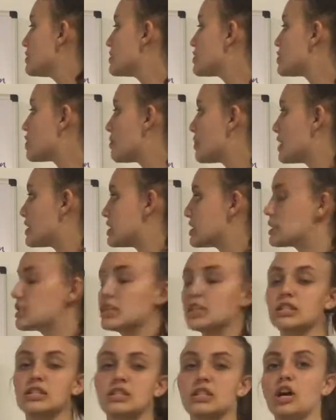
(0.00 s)
So
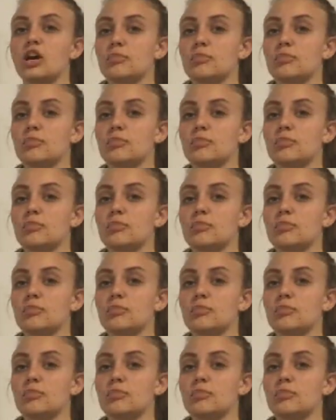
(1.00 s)
basically it's the